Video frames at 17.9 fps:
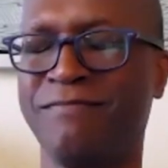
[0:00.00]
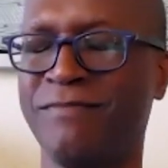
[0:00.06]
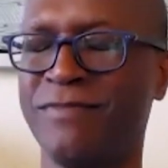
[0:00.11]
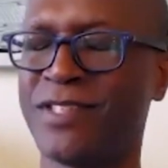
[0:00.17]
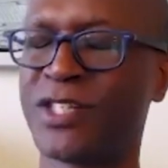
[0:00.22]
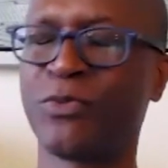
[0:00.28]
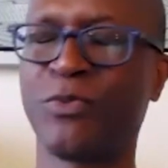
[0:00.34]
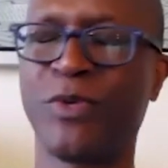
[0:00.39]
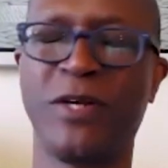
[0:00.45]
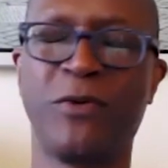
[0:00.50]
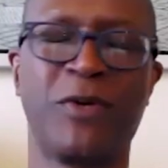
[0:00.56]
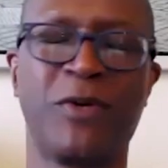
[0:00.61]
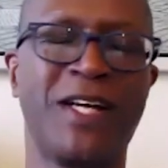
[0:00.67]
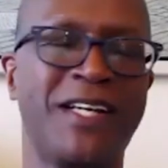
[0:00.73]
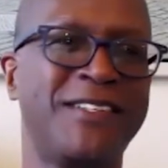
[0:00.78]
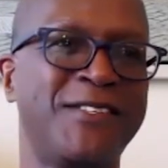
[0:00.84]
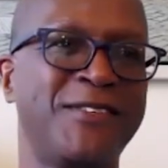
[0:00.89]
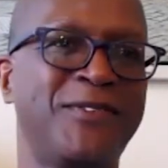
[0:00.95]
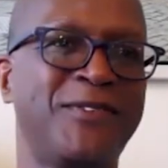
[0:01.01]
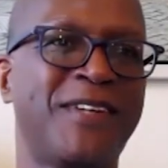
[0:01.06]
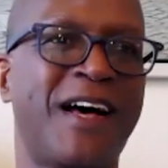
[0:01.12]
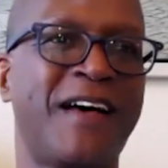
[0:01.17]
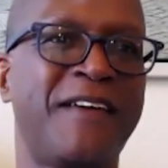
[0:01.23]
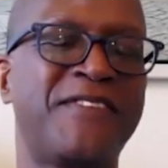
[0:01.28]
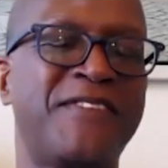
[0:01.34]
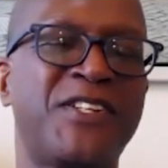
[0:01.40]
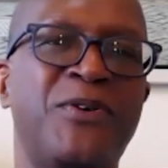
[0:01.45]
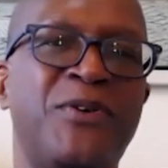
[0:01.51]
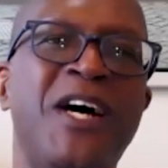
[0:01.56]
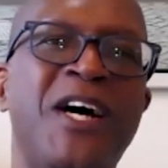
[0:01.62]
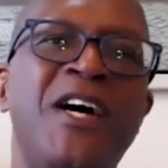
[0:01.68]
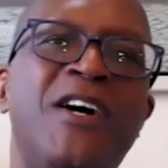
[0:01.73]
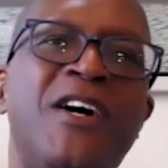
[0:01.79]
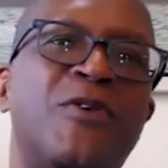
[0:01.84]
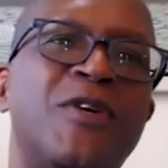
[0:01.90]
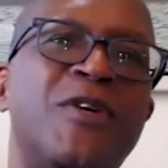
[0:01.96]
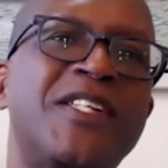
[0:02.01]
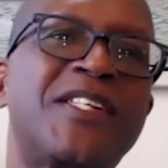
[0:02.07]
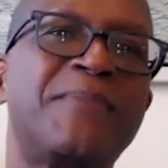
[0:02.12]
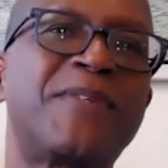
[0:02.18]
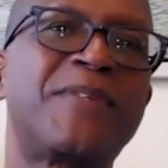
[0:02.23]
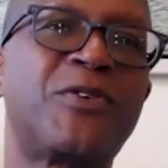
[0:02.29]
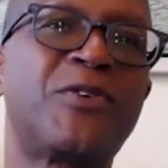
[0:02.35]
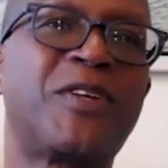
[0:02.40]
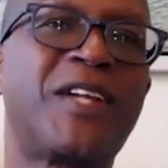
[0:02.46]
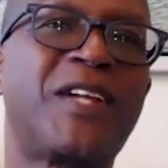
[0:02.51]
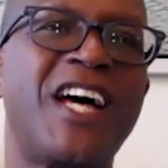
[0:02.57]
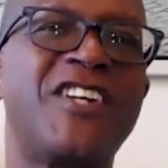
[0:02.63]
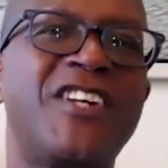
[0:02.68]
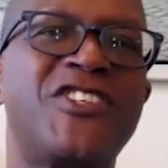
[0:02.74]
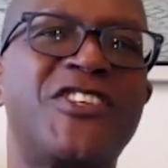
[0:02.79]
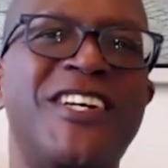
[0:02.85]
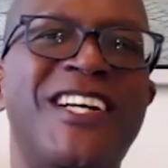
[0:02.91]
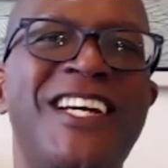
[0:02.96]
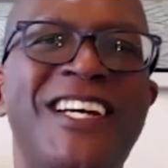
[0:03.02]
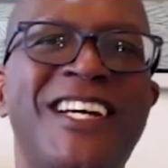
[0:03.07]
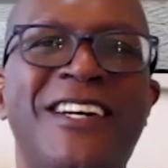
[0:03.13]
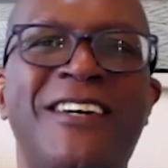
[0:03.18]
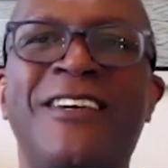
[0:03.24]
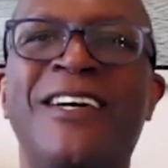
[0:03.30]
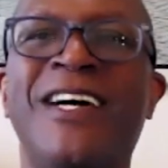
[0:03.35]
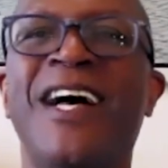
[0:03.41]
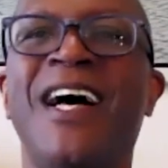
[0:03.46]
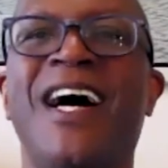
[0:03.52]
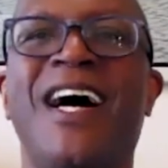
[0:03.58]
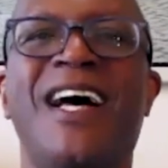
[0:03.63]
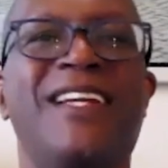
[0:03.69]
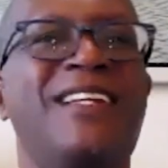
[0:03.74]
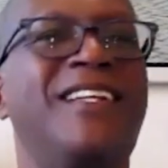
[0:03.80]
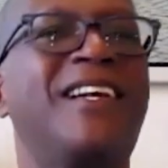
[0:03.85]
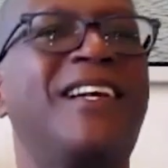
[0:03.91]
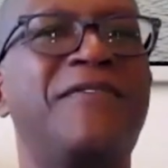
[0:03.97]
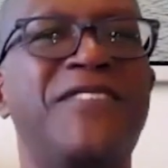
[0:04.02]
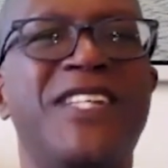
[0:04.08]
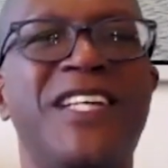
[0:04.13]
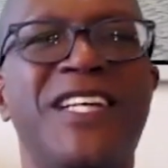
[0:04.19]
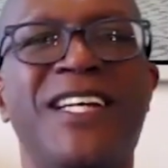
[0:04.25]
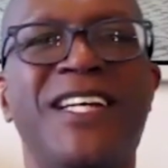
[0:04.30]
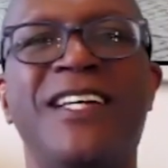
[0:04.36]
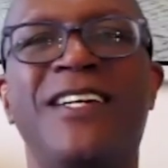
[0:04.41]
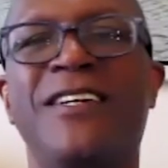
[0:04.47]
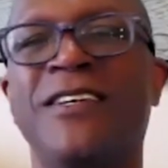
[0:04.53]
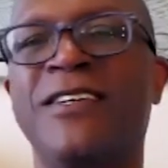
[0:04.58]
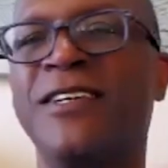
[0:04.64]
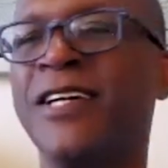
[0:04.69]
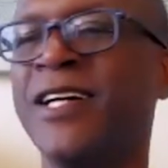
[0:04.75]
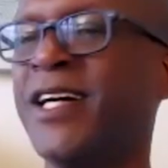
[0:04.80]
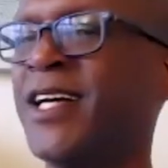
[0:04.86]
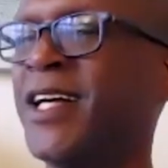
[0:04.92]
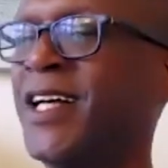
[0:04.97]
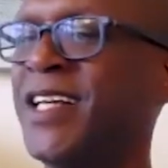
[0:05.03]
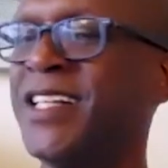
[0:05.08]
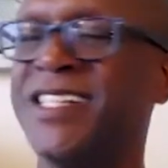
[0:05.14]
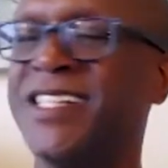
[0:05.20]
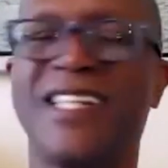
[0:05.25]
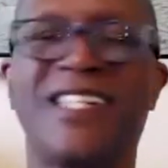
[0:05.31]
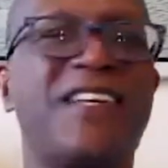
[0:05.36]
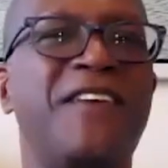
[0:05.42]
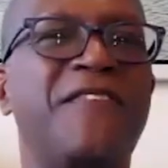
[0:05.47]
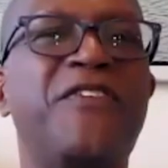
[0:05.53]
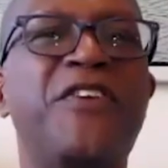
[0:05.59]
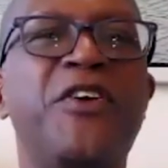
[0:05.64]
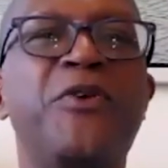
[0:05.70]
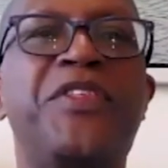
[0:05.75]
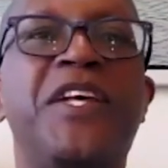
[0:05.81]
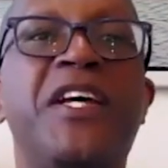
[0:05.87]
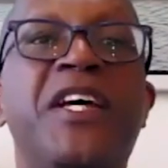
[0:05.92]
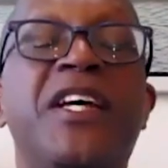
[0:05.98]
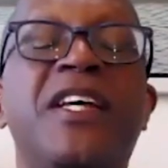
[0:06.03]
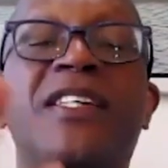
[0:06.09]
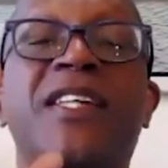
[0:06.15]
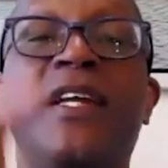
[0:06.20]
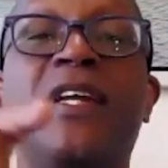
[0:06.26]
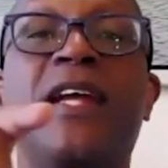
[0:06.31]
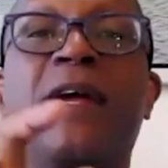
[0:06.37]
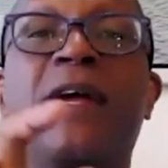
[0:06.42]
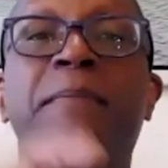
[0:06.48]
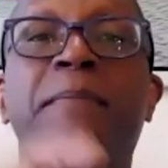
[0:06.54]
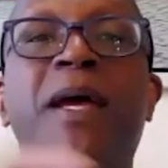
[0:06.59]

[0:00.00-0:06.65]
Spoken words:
sweet way to do life. So, Chris, I'm so glad you're here. I'd love to hear just a few things and